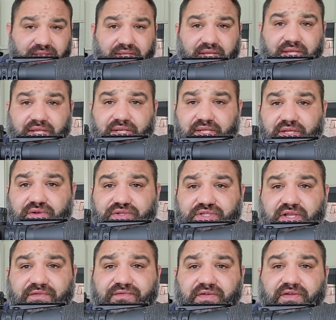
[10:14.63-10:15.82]
and it goes
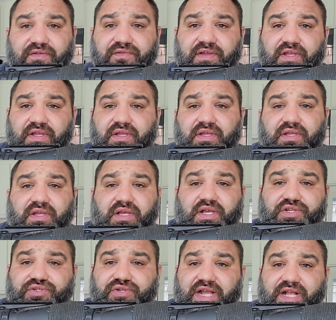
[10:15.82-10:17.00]
off of a
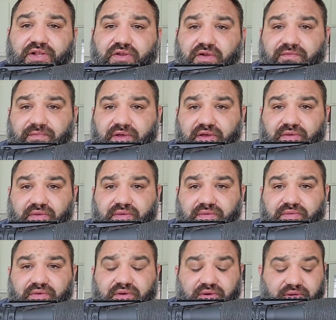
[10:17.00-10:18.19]
drag curve model
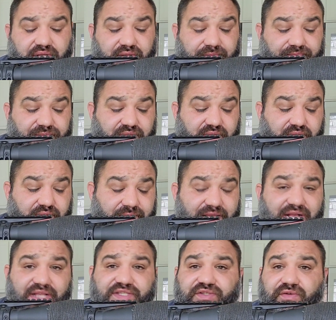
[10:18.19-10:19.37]
or
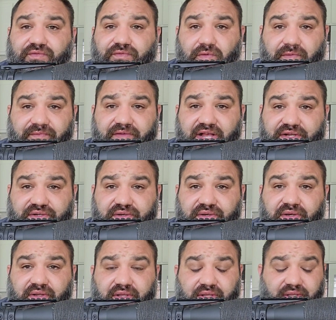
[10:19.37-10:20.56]
axial form
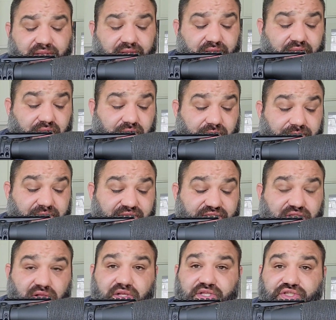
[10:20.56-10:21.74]
factor. As
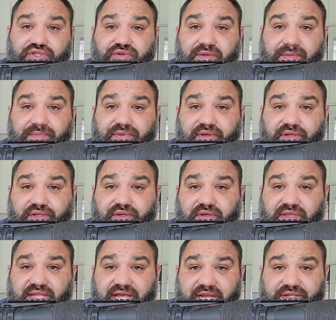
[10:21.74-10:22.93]
long as you input your
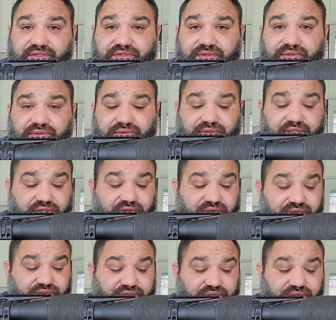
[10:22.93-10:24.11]
latitude and
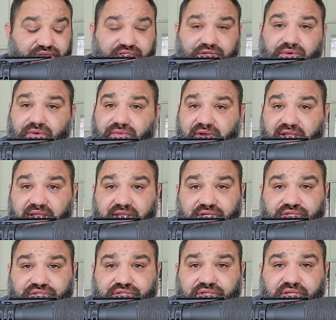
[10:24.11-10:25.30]
your zero
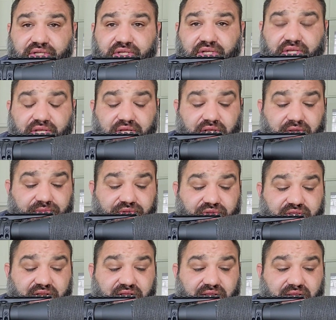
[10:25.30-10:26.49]
range, you
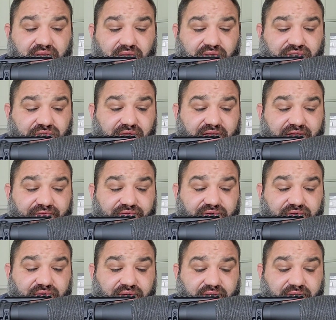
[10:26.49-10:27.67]
can also have
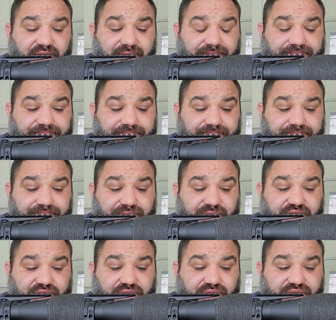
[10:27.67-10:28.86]

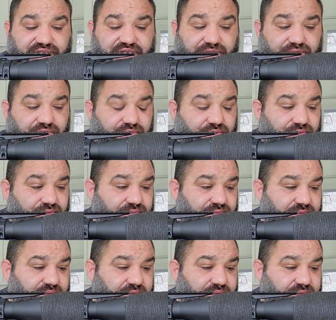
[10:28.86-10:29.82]
your zero.